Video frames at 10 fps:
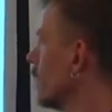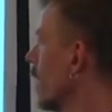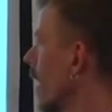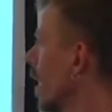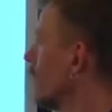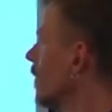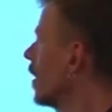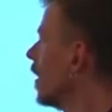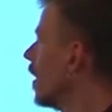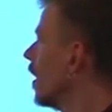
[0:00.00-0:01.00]
you have
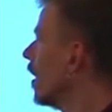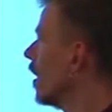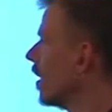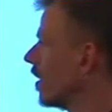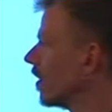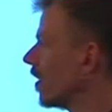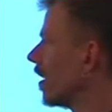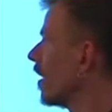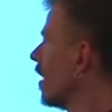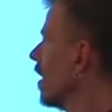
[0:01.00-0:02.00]

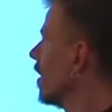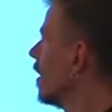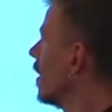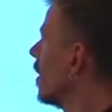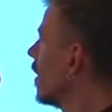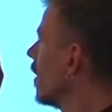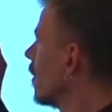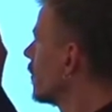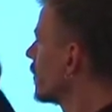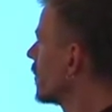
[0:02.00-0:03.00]

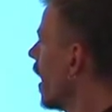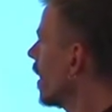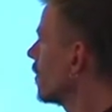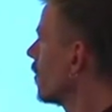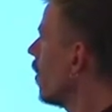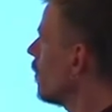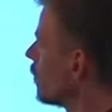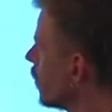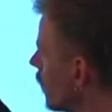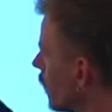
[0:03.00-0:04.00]
the stack
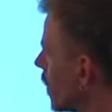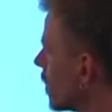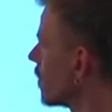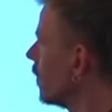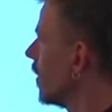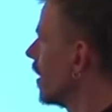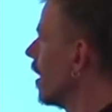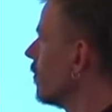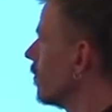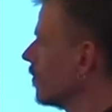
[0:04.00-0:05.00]
top, which the
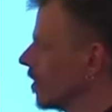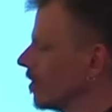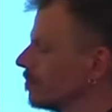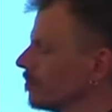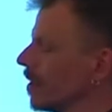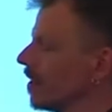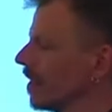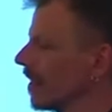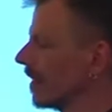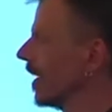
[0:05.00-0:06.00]
VM loop
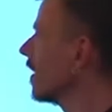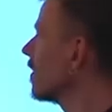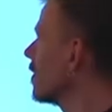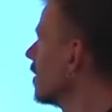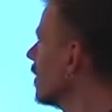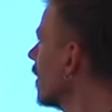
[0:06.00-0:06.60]
gets,